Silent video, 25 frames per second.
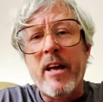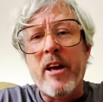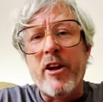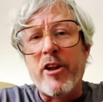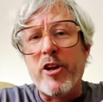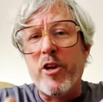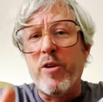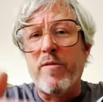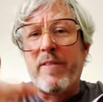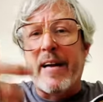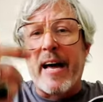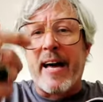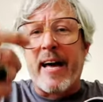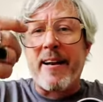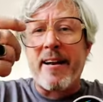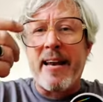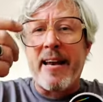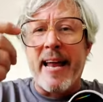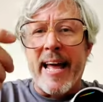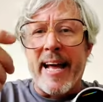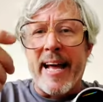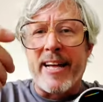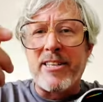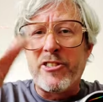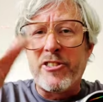You've got an
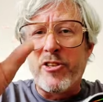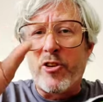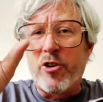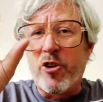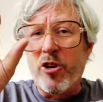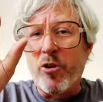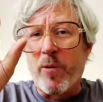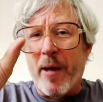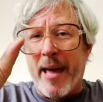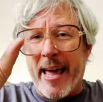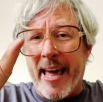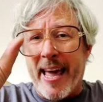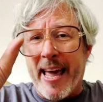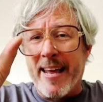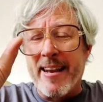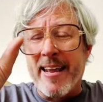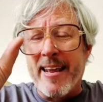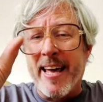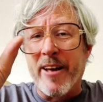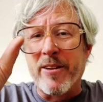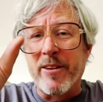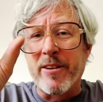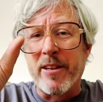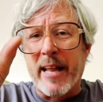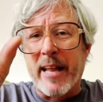external
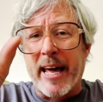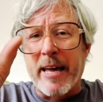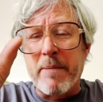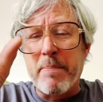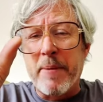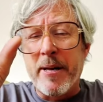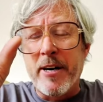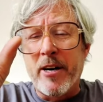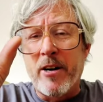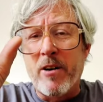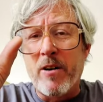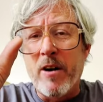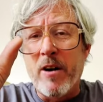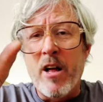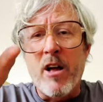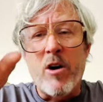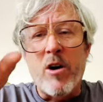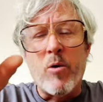handheld light meter,